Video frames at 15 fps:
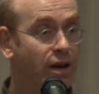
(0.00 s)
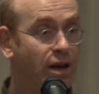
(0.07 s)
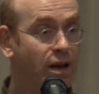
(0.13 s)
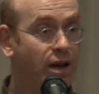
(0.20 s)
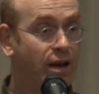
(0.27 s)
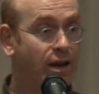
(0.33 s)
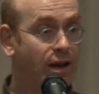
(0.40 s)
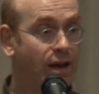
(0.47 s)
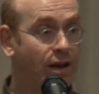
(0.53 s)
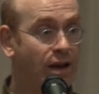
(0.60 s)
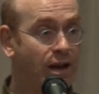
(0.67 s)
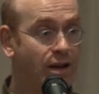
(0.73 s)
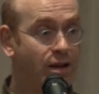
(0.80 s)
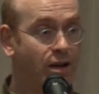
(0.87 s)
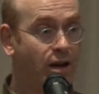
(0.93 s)
uh,
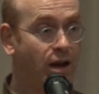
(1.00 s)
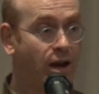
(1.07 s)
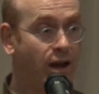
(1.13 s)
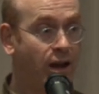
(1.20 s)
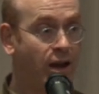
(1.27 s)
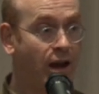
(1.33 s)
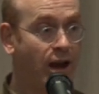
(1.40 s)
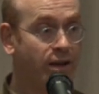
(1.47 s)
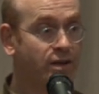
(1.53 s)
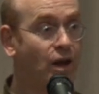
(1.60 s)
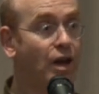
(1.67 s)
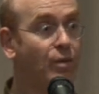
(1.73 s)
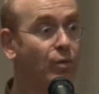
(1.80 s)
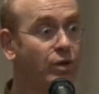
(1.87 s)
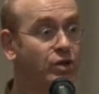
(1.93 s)
in a, a,
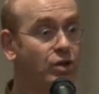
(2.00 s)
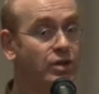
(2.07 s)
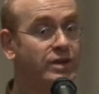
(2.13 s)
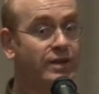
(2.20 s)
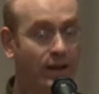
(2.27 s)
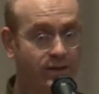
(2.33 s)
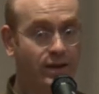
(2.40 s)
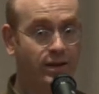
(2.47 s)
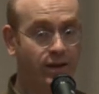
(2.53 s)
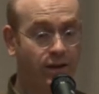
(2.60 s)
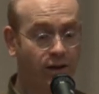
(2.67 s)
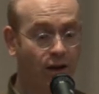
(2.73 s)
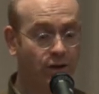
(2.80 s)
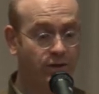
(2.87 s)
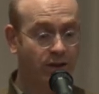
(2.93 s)
type which statically
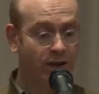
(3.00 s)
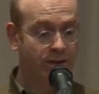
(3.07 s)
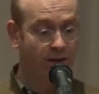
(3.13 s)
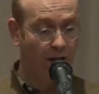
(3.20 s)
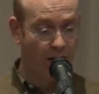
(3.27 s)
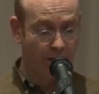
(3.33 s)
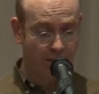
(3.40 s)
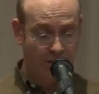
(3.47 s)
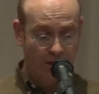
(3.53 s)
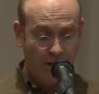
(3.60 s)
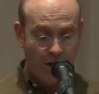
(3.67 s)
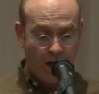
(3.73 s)
encodes their size.